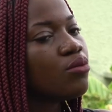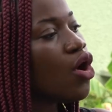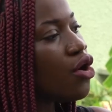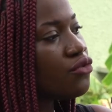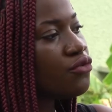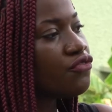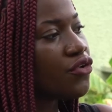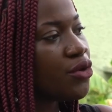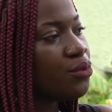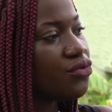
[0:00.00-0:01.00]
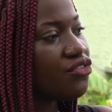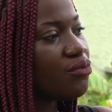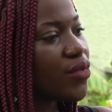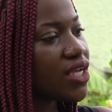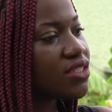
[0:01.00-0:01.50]
More room for
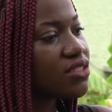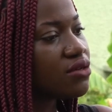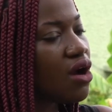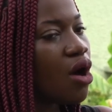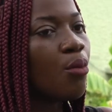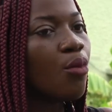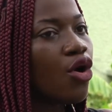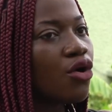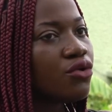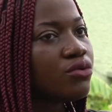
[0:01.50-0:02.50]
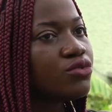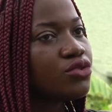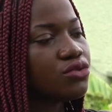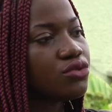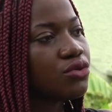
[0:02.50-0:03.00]
improvement, more room
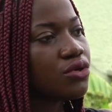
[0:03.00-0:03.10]
to